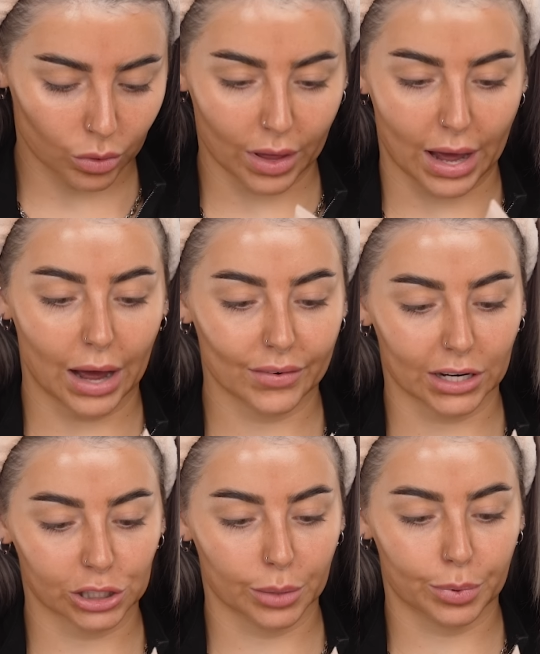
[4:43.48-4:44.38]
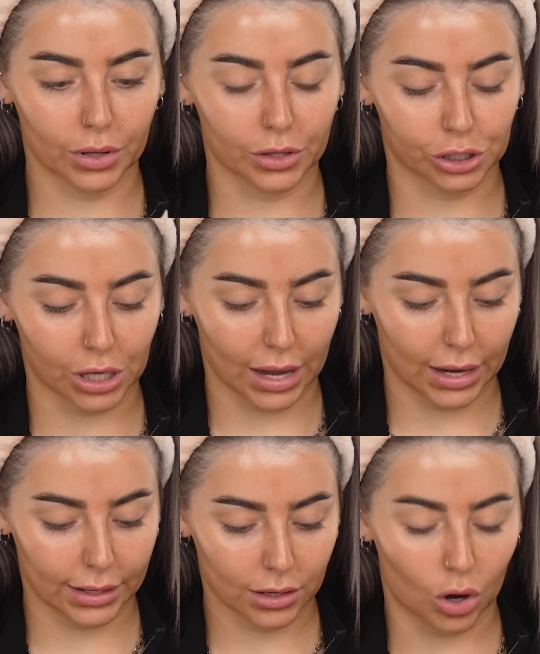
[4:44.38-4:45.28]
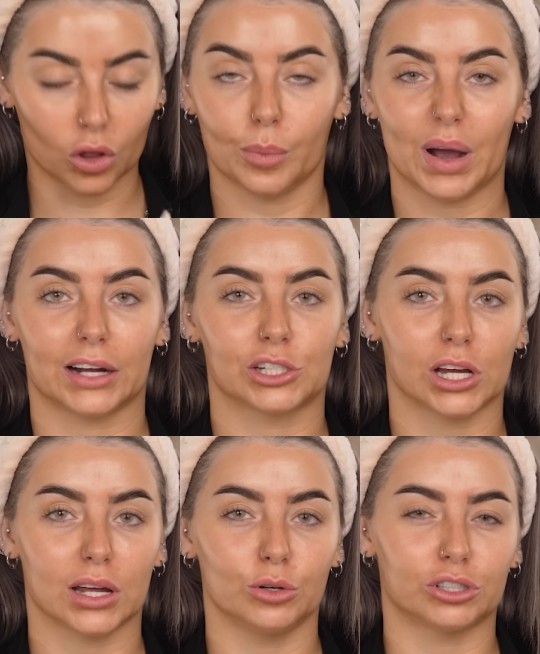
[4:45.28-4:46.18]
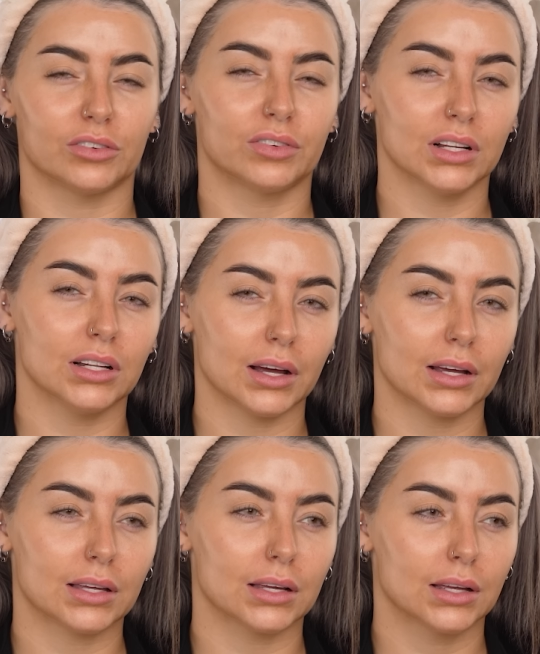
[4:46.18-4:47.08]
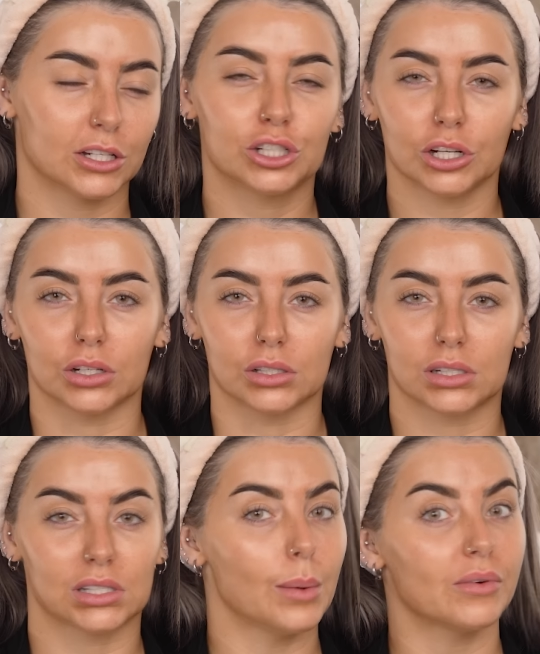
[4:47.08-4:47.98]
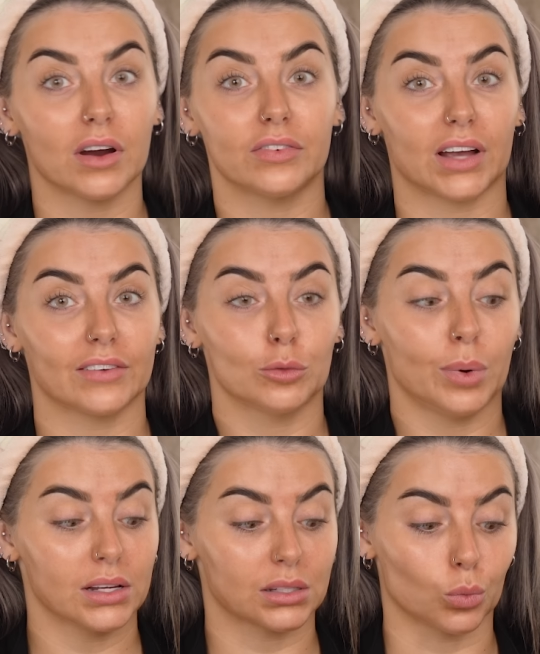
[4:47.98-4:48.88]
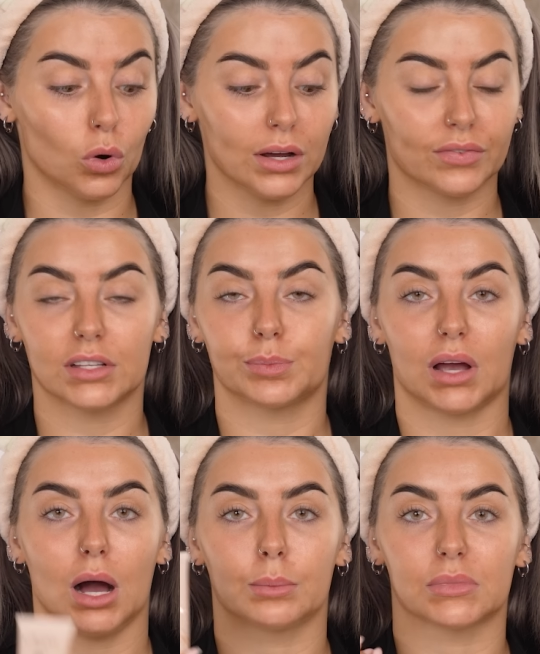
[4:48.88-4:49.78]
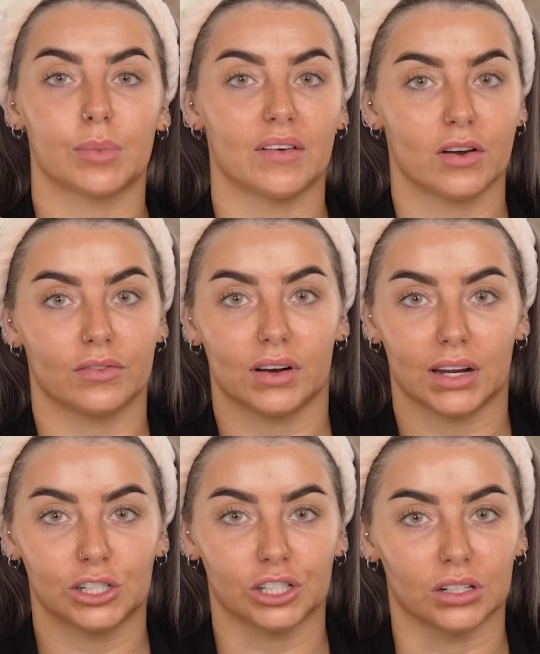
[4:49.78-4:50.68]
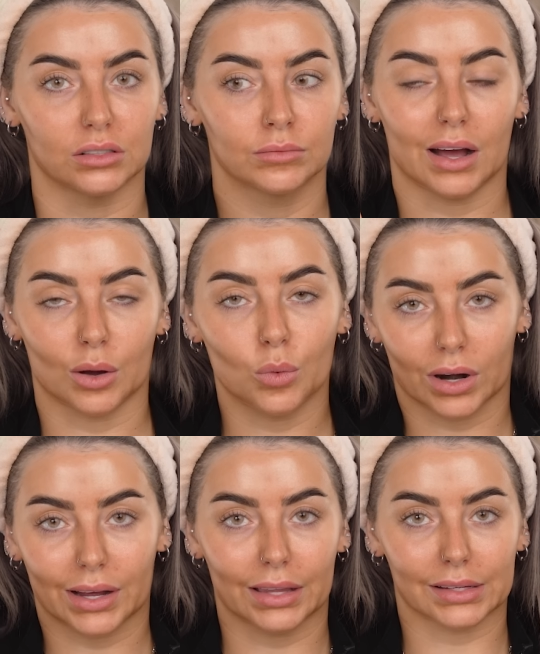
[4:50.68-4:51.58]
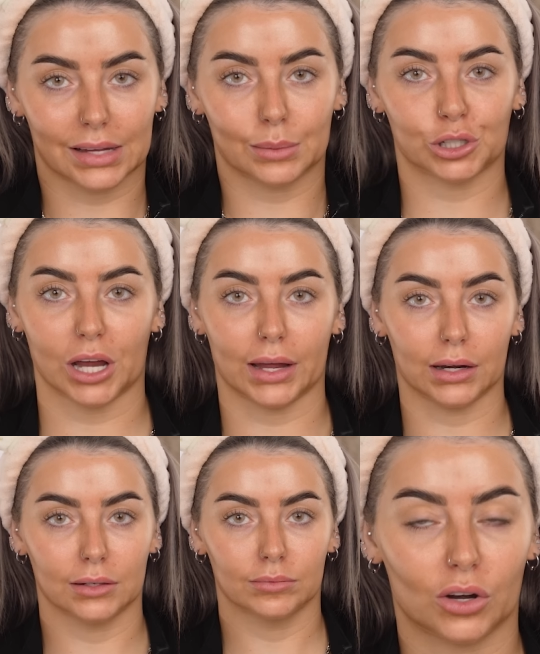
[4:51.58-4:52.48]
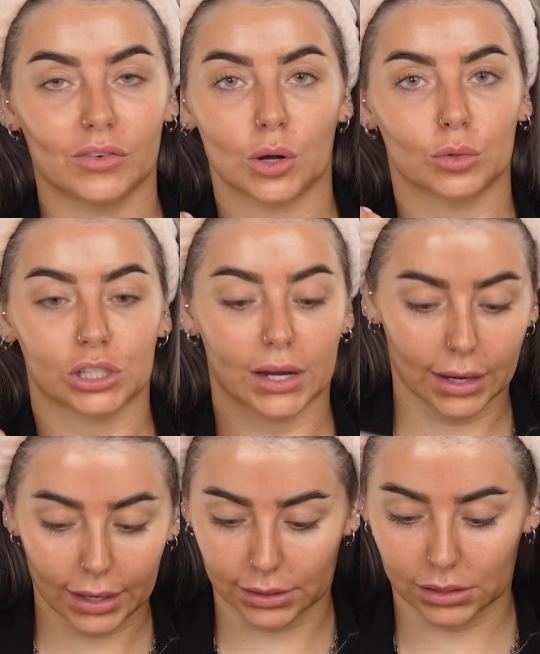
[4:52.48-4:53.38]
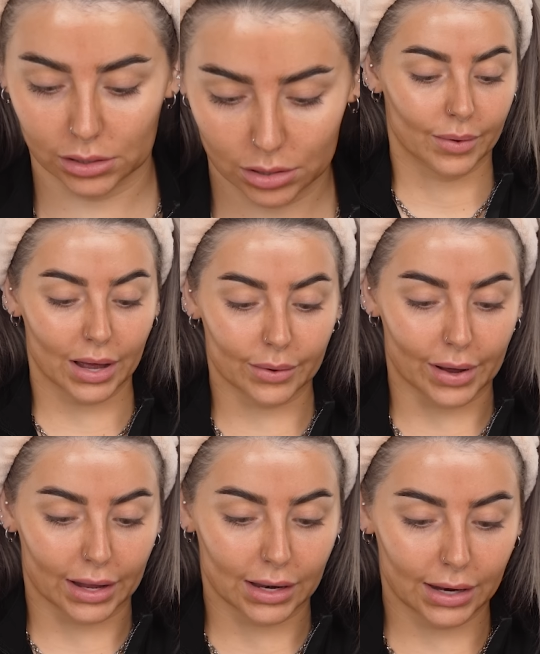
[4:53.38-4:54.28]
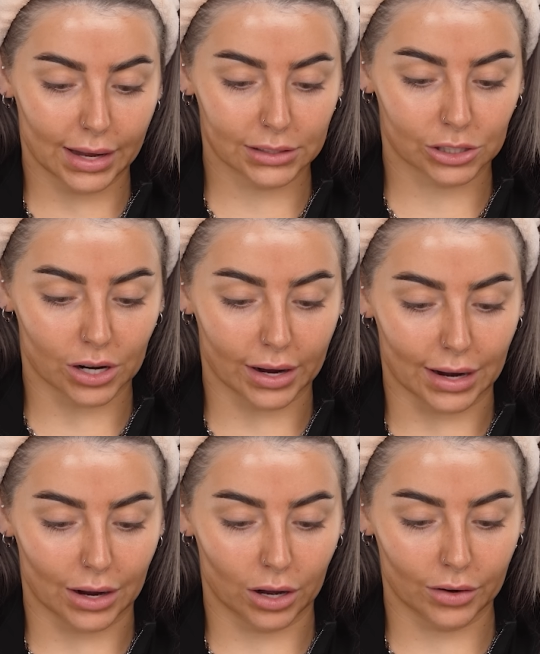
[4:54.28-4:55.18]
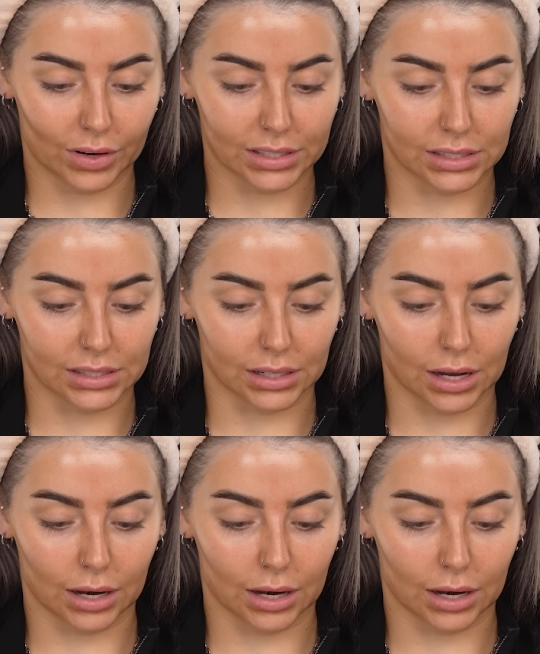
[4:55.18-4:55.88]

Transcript: or they haven't actually put the shade on the packaging, which I feel like they should, because I'm a very forgetful person. What if this becomes my favorite foundation and I want to get the same shade? I don't even know what shade it is. But anyway, let's try it out. Hopefully it's a decent